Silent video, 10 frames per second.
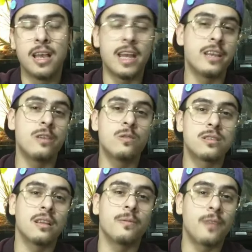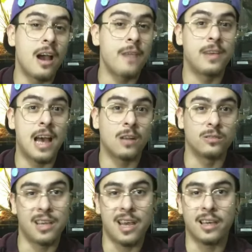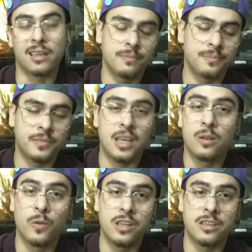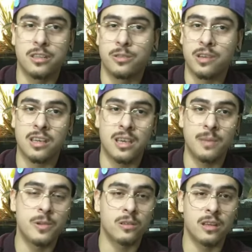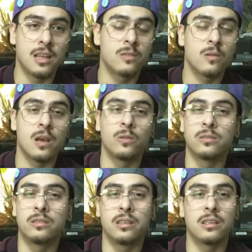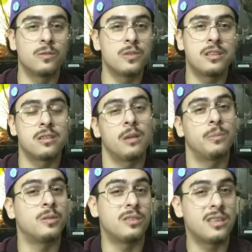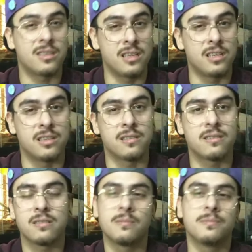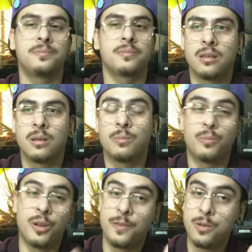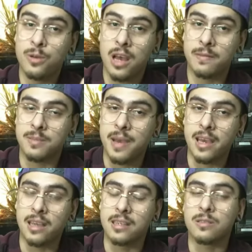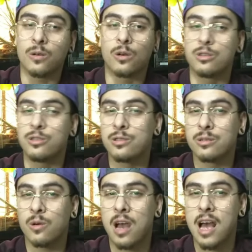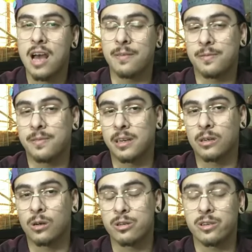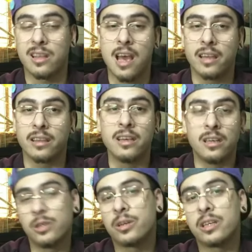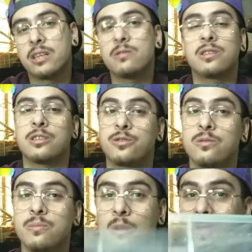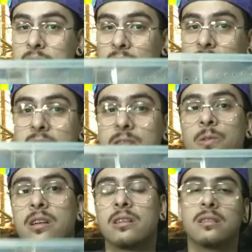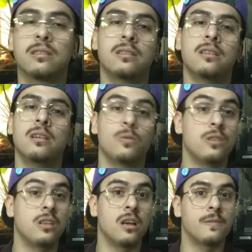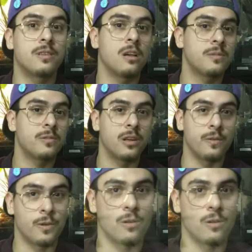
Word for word: and use a 5 gallon tank in which you can keep your tarantula until it reaches up to 6 inches. But if you don't have space or you just don't have the enclosure at hand, you can use a shoebox like this one, with enough substrate of